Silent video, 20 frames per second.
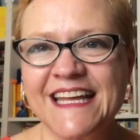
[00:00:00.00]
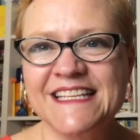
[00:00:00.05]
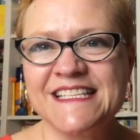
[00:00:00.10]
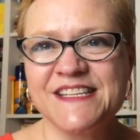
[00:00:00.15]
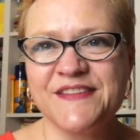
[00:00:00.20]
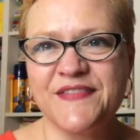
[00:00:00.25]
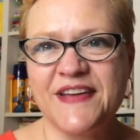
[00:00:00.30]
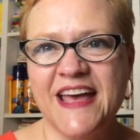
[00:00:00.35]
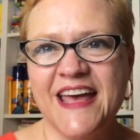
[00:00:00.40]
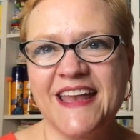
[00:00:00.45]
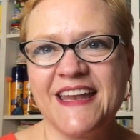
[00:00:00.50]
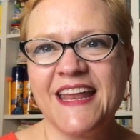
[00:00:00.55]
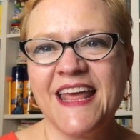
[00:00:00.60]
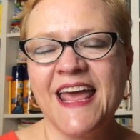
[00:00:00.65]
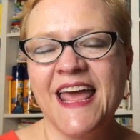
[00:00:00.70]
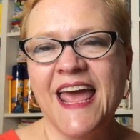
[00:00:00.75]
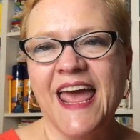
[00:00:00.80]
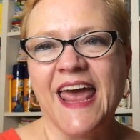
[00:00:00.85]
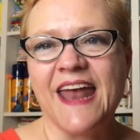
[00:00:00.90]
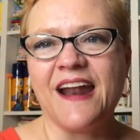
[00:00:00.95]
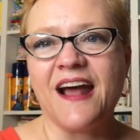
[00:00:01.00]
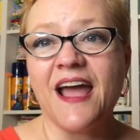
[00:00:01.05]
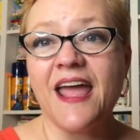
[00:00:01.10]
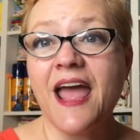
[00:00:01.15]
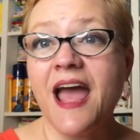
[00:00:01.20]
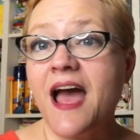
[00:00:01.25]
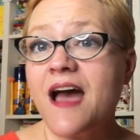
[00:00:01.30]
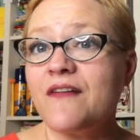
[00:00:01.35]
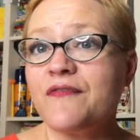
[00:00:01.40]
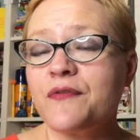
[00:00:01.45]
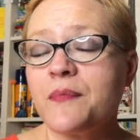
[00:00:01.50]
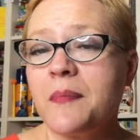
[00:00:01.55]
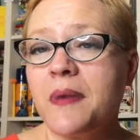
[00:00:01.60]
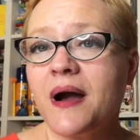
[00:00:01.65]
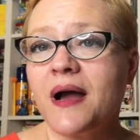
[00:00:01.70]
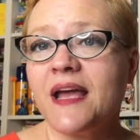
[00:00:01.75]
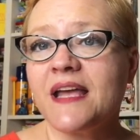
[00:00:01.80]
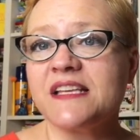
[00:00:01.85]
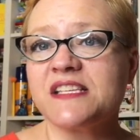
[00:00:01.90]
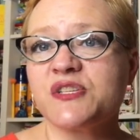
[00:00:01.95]
it's Yvette, and I have
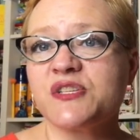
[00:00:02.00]
my